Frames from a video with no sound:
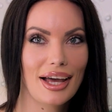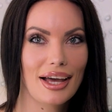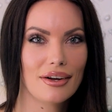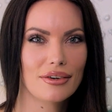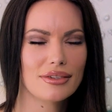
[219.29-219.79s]

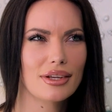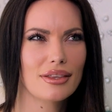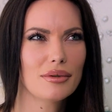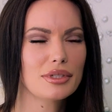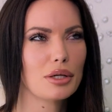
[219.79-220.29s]
or I
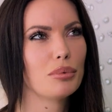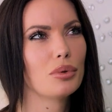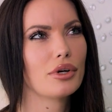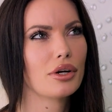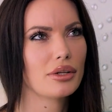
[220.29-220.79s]
think it was like a
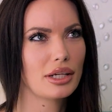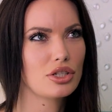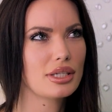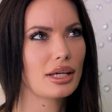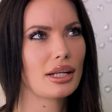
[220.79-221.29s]
pool area, like
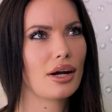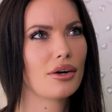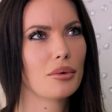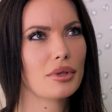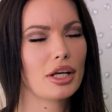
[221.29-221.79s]
just like an
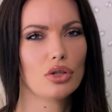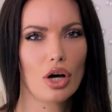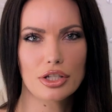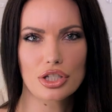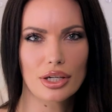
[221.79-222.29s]
area with like
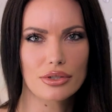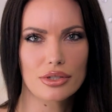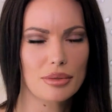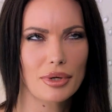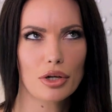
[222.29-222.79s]
lawn chairs or something.